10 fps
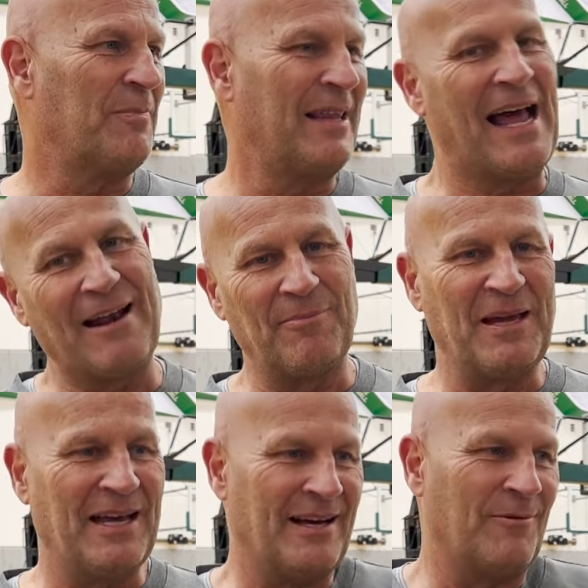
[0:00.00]
but that'll
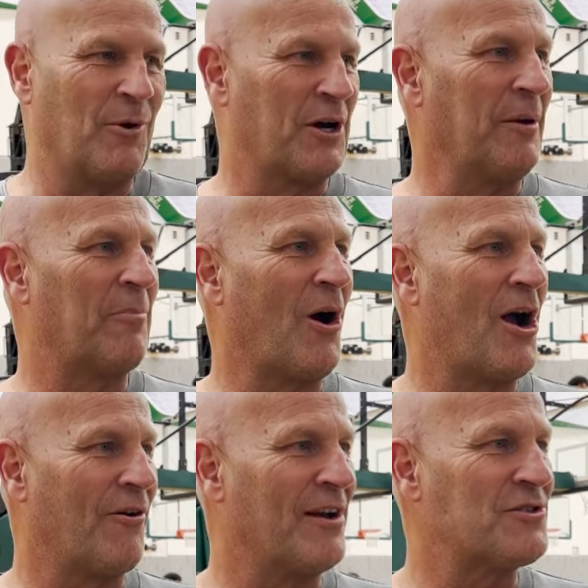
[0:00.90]
be a work in
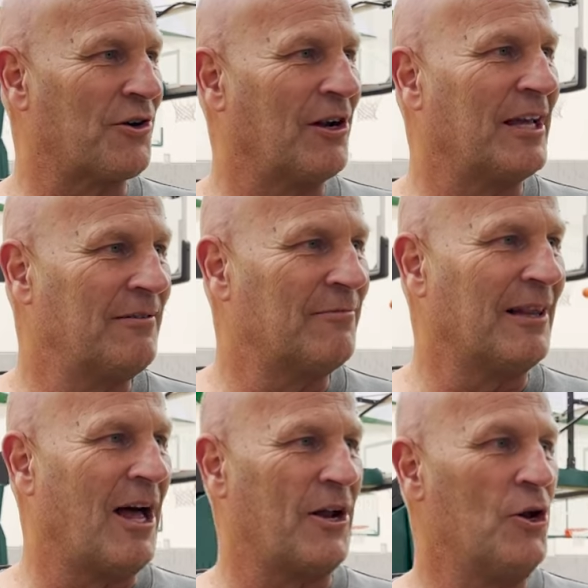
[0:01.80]
progress early with
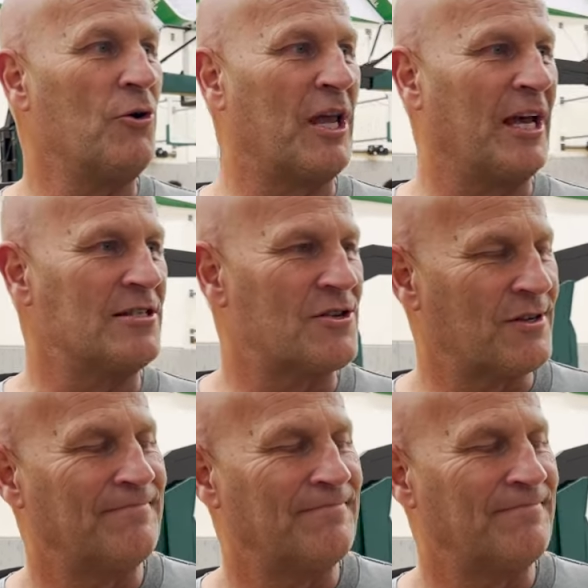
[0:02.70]
a lot of new kids.